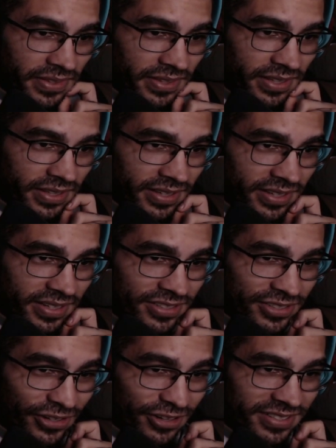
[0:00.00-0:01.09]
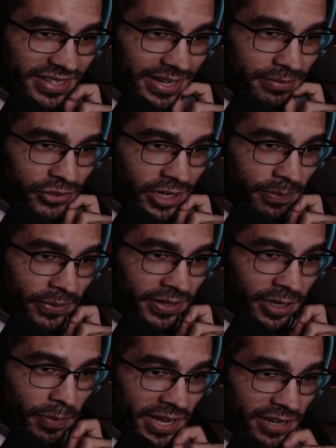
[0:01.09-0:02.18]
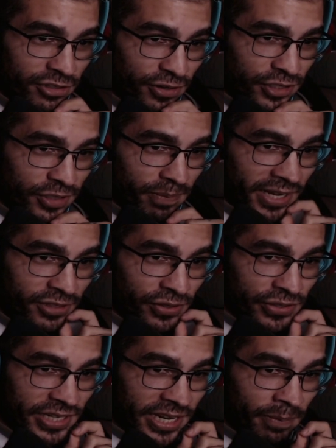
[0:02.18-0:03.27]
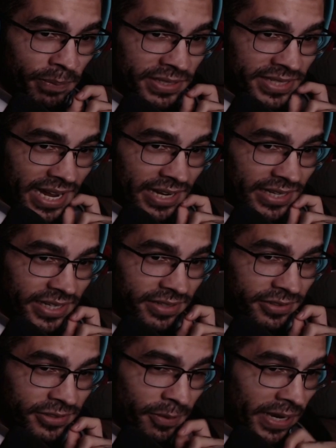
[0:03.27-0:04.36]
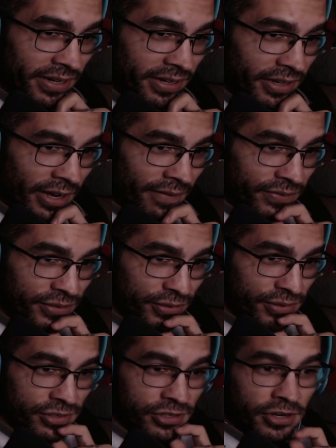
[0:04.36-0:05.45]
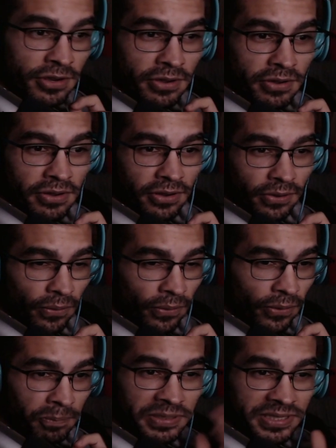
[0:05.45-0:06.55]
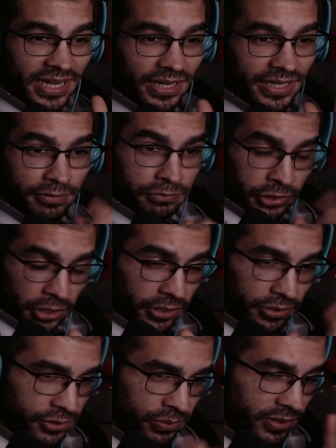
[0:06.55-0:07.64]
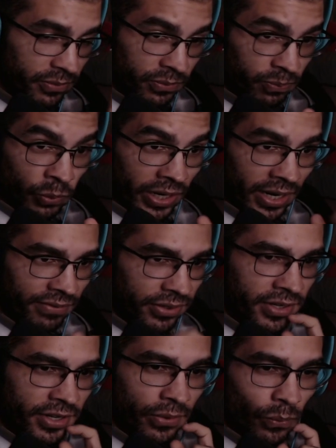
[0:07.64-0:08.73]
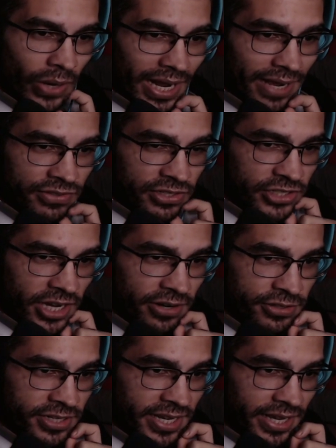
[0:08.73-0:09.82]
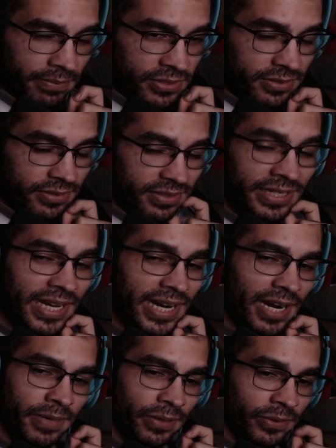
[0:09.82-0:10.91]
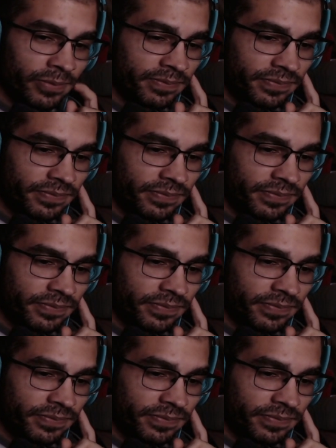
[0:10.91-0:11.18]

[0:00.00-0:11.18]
Start. Starts name dropping command sergeant majors and battalion commanding officers or battalion colonels, what, whatever, wives and daughters' names. Get out of my room.